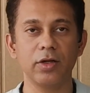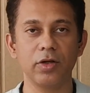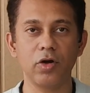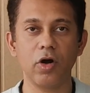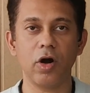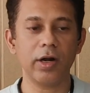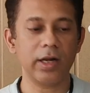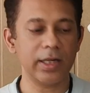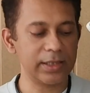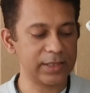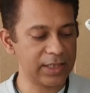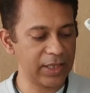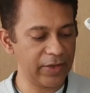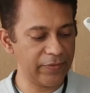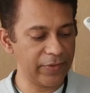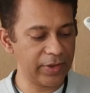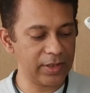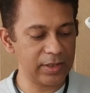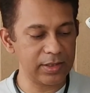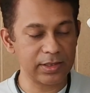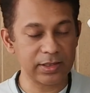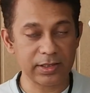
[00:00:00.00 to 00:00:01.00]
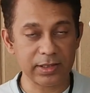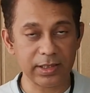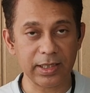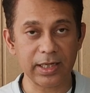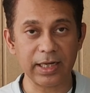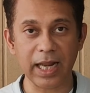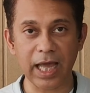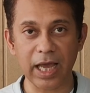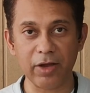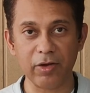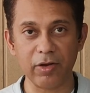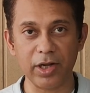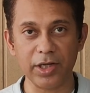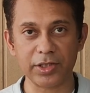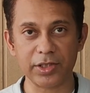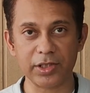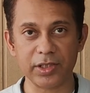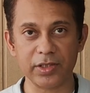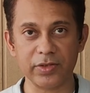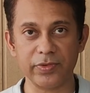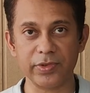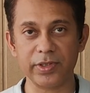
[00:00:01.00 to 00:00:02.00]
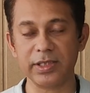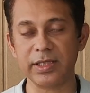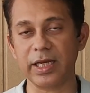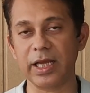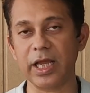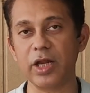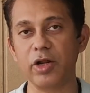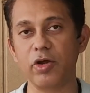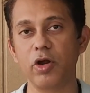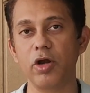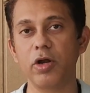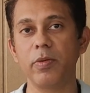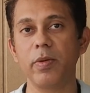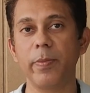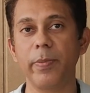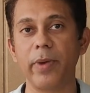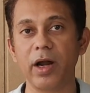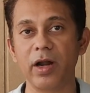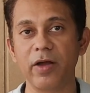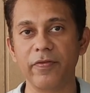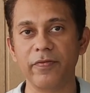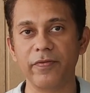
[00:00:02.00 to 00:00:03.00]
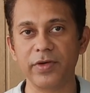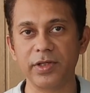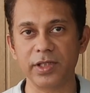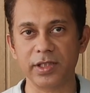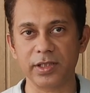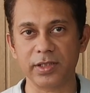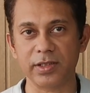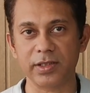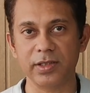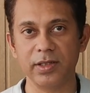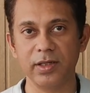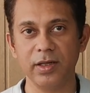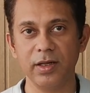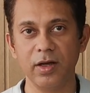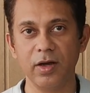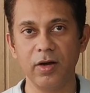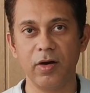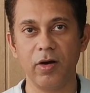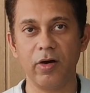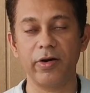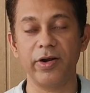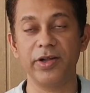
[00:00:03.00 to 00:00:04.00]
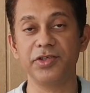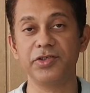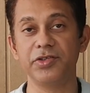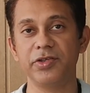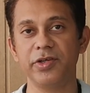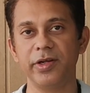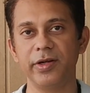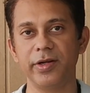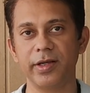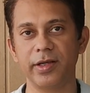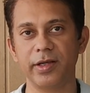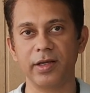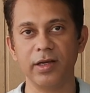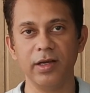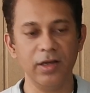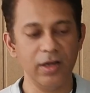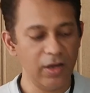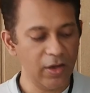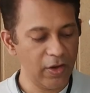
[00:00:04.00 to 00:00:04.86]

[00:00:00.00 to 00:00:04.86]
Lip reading: God has given certain angulations, which is again going to be a part of physics or engineering,